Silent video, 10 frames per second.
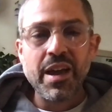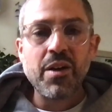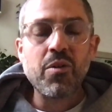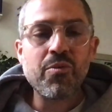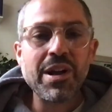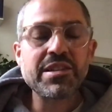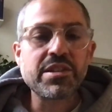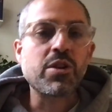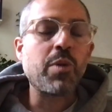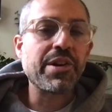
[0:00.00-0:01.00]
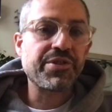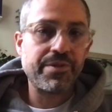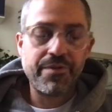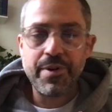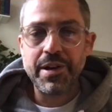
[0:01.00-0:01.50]
Raises a question
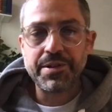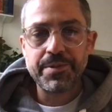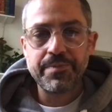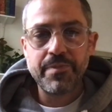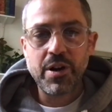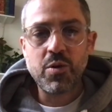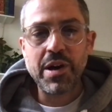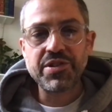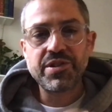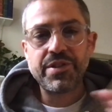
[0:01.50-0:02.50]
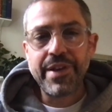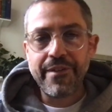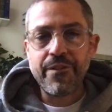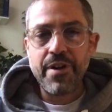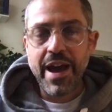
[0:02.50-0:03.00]
for us, a question that
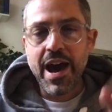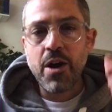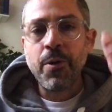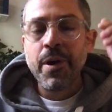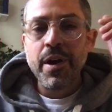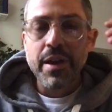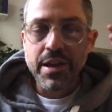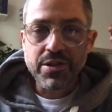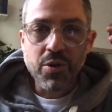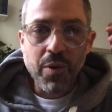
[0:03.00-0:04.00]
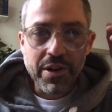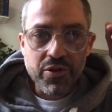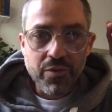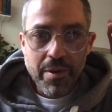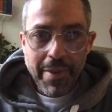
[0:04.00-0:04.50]
for now is going to
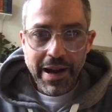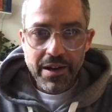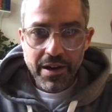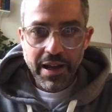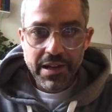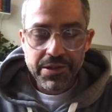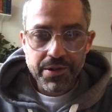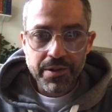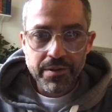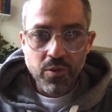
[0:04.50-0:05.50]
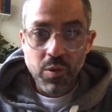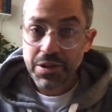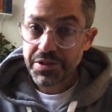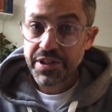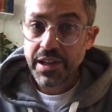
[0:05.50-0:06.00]
remain unanswered. We'll
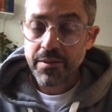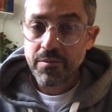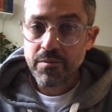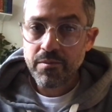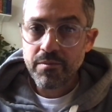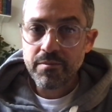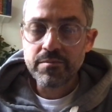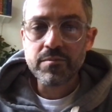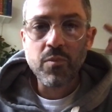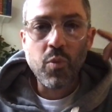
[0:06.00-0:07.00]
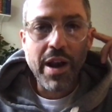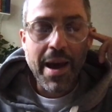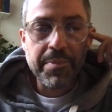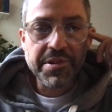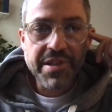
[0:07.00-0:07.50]
see what
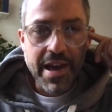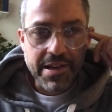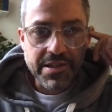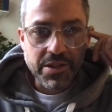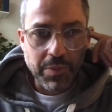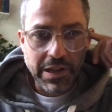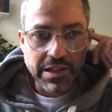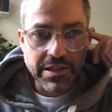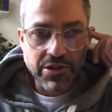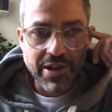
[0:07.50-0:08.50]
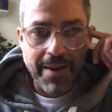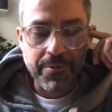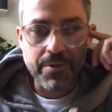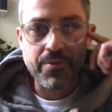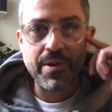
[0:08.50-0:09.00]
happens next as we get into chapter
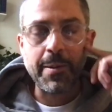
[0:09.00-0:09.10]
3.